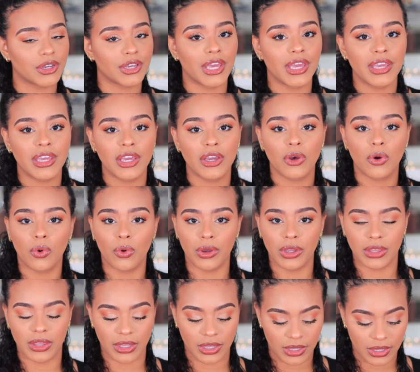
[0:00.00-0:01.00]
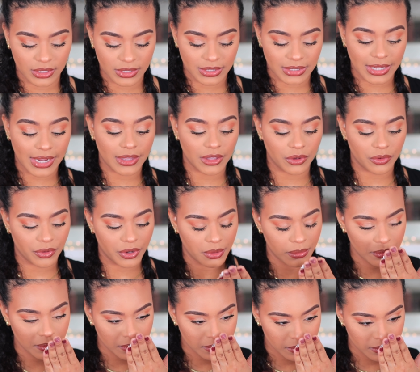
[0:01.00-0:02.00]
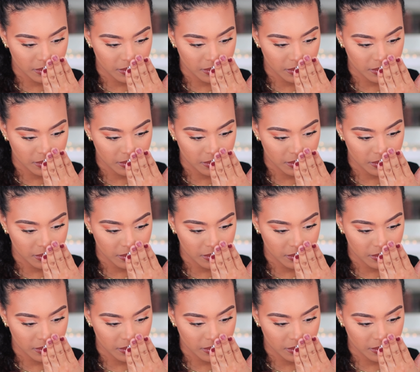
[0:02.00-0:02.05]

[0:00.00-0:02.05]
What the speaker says: Kinky Coily styling cream.